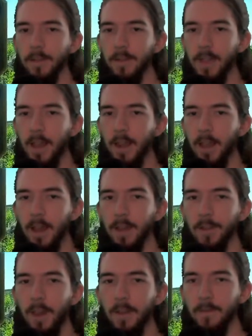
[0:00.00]
that AI
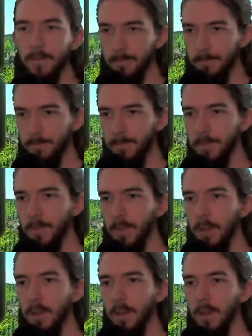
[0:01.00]
scav.
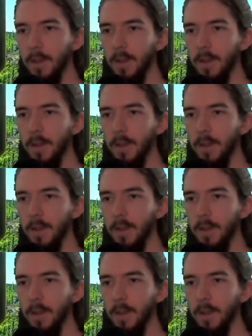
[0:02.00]
And